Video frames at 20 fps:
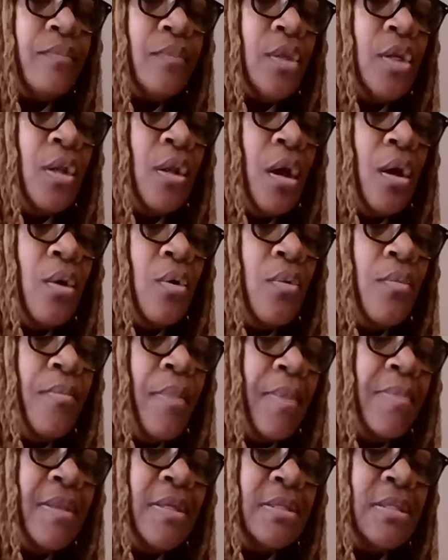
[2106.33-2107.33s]
you know
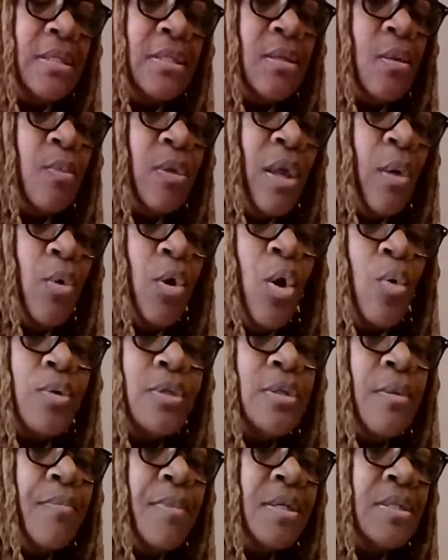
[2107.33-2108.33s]
maybe this is someone that will go
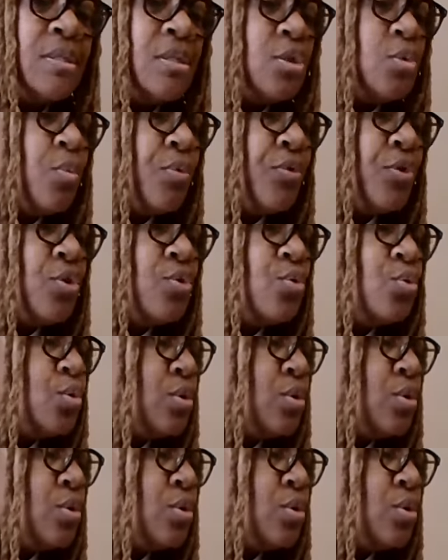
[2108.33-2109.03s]
into business with you